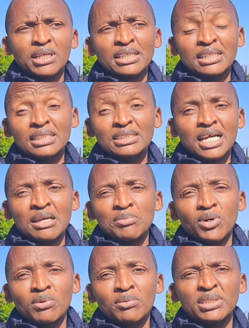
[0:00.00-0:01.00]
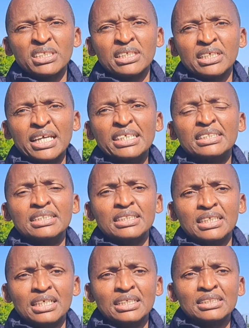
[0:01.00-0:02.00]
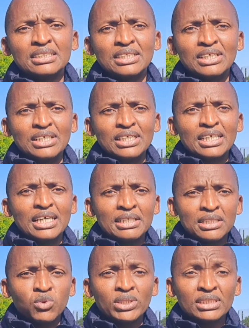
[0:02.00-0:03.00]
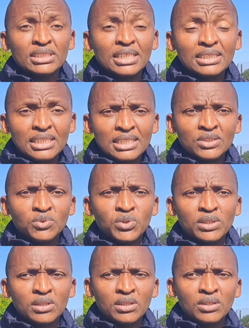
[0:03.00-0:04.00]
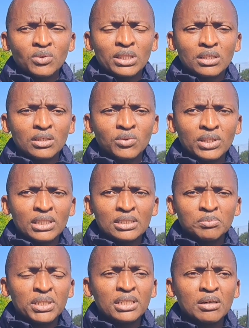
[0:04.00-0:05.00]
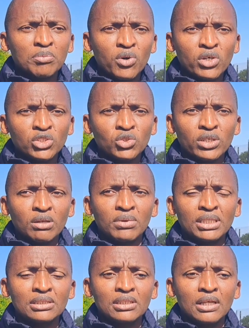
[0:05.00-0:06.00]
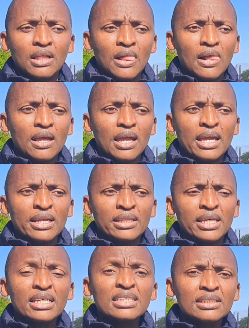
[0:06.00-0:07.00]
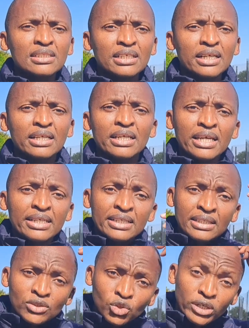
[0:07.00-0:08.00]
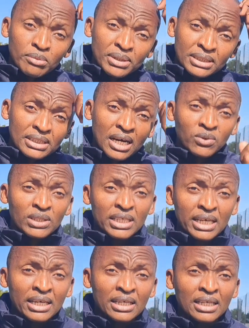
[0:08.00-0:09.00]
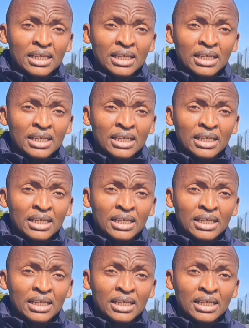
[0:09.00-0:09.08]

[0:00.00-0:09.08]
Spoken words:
at that time probably 18 years, and it was a success with it being a boys tournament. And there isn't really any tournaments out there